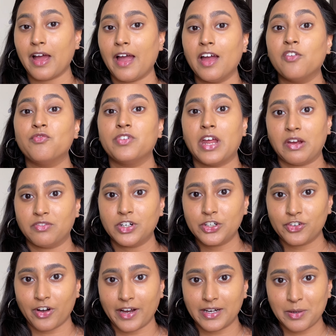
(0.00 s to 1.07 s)
I have never
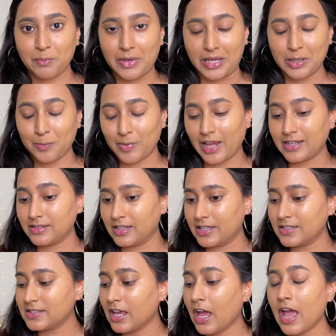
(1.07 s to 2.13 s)
tried a makeup like
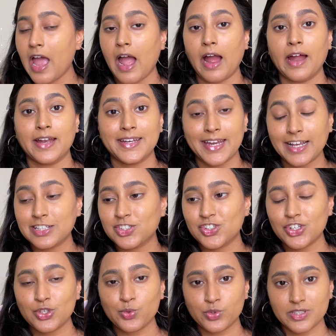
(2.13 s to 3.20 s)
this. And next
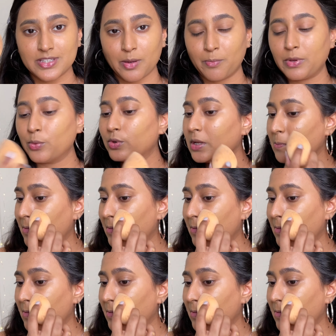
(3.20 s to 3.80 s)
she uses a beauty